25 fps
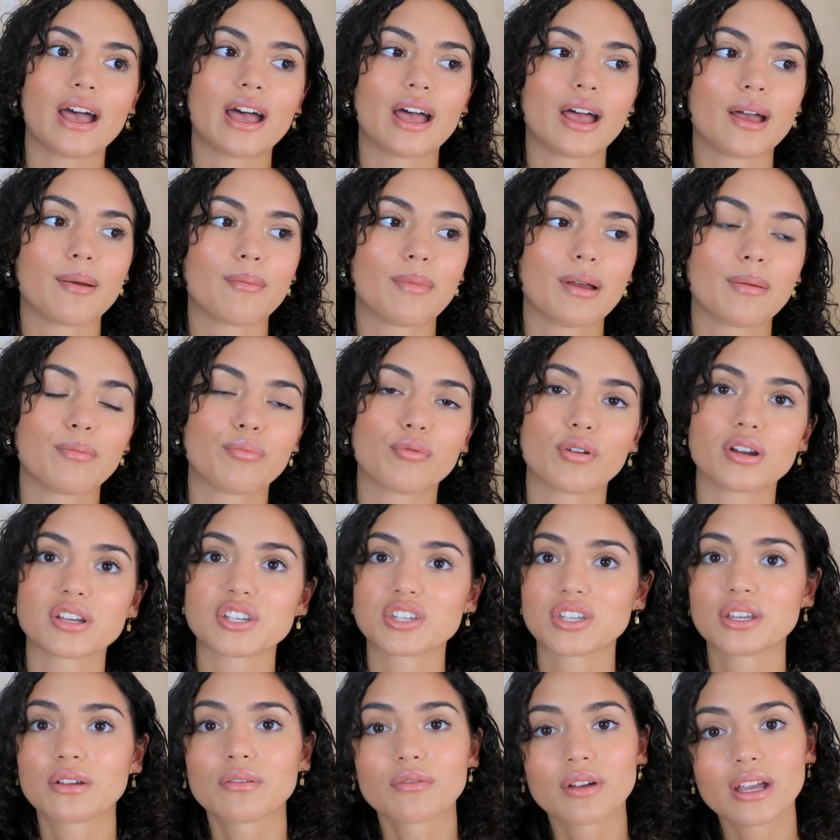I
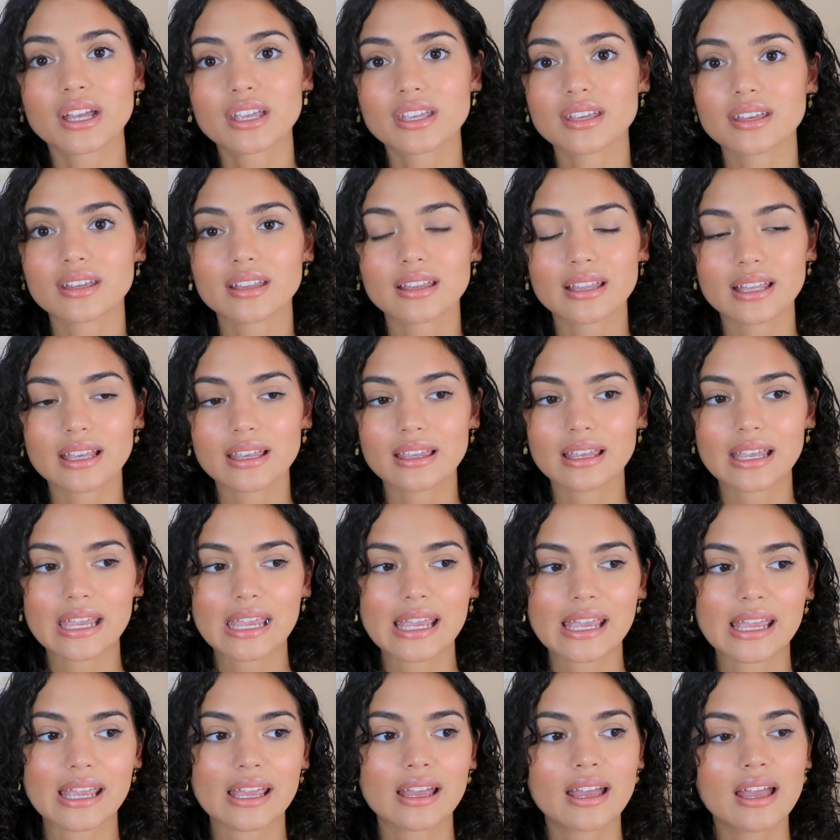brush it
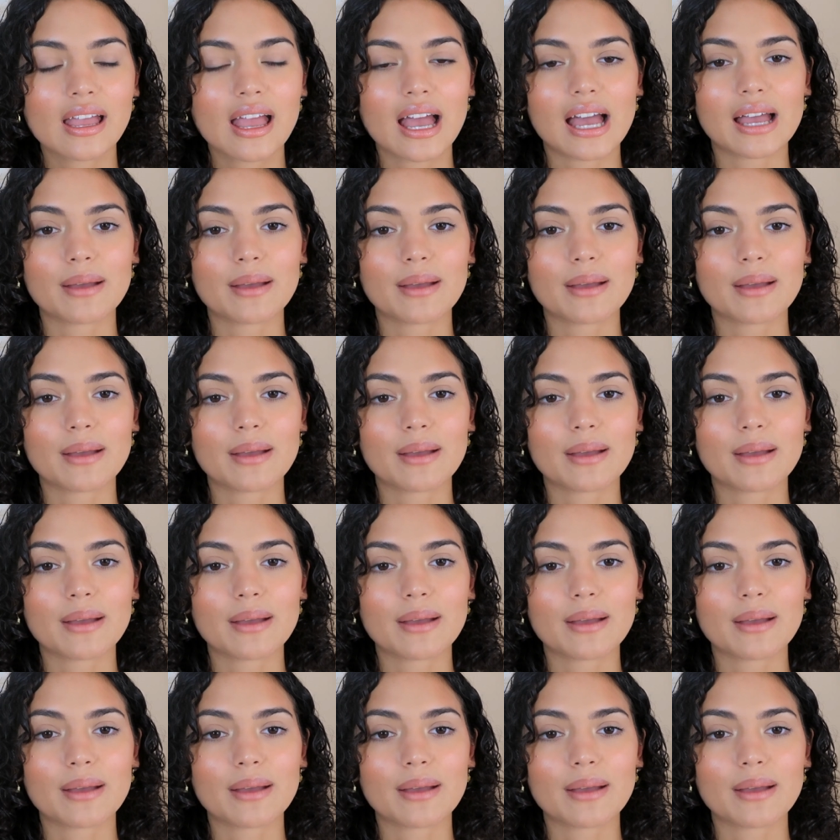regularly.